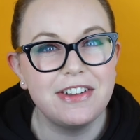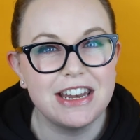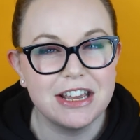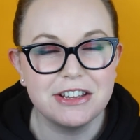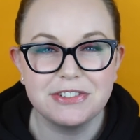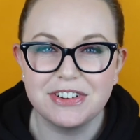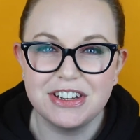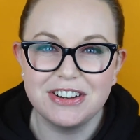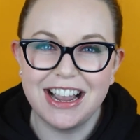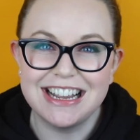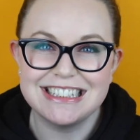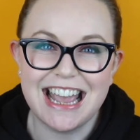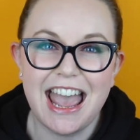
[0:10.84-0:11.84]
videos for you
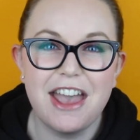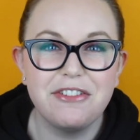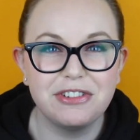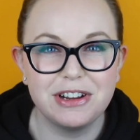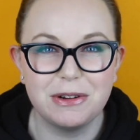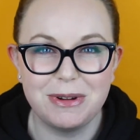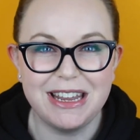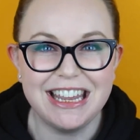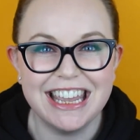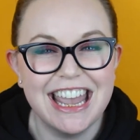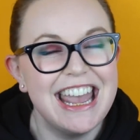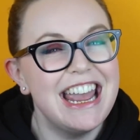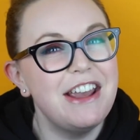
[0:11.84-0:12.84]
guys every
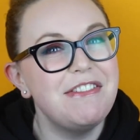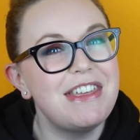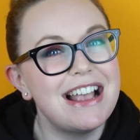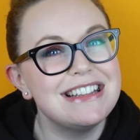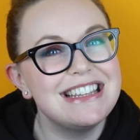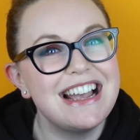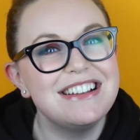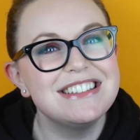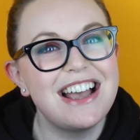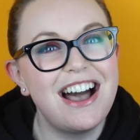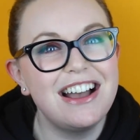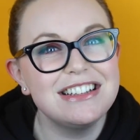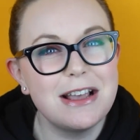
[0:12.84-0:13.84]
week. If that sounds
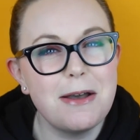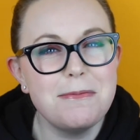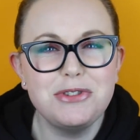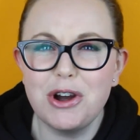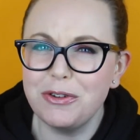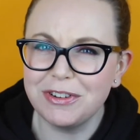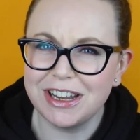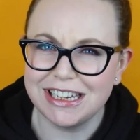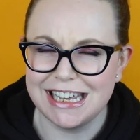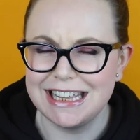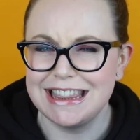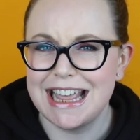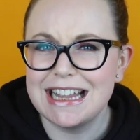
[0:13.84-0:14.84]
awesome, don't forget to
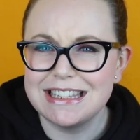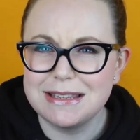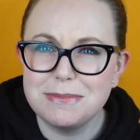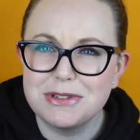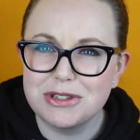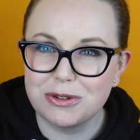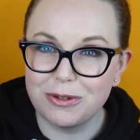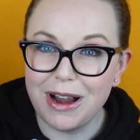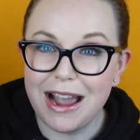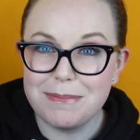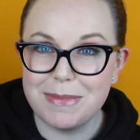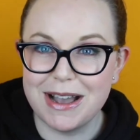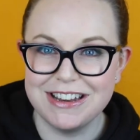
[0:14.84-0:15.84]
hit that
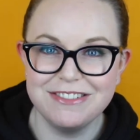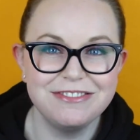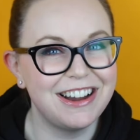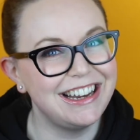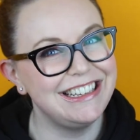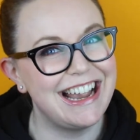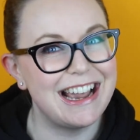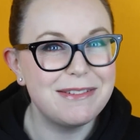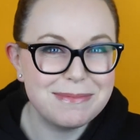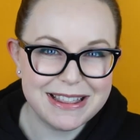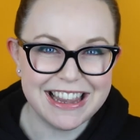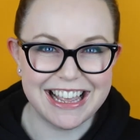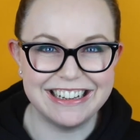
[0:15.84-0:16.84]
subscribe button right down
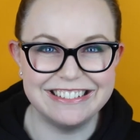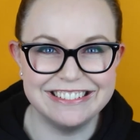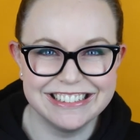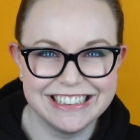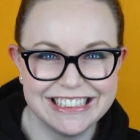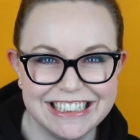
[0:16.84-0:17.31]
below.